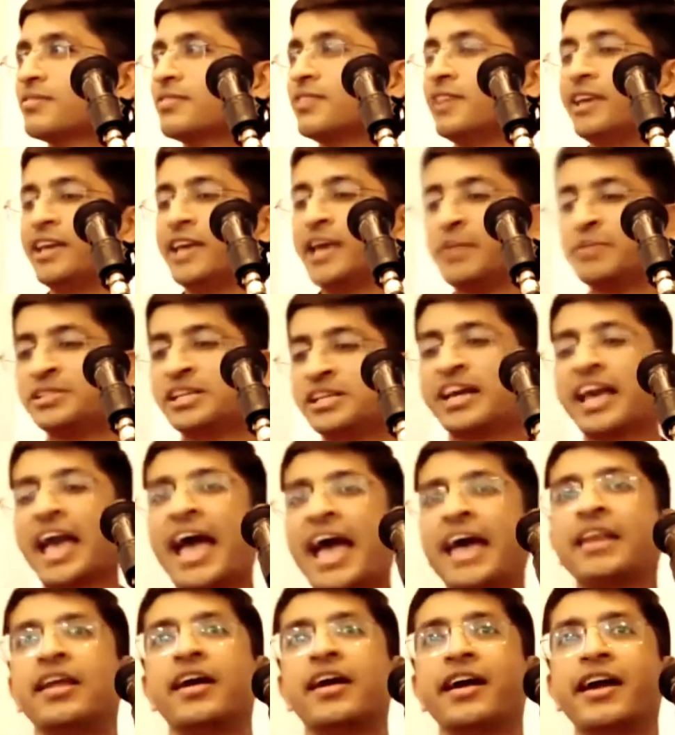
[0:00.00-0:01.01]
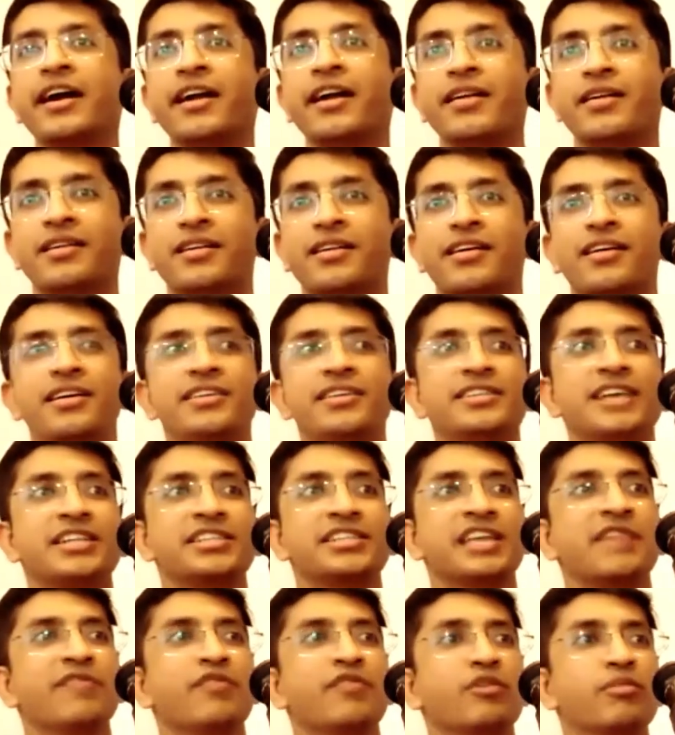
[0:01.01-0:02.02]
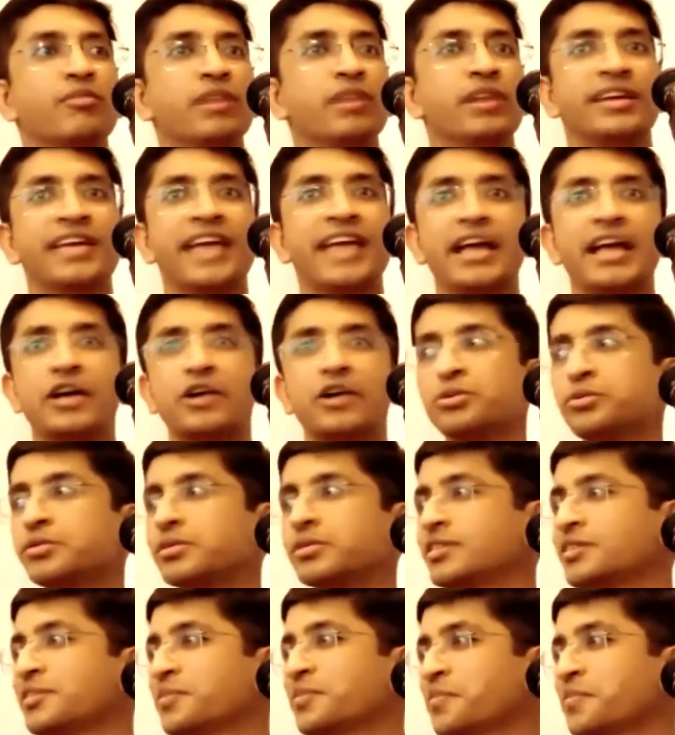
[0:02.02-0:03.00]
He keeps a can ahead and is asking for money, kangaroo.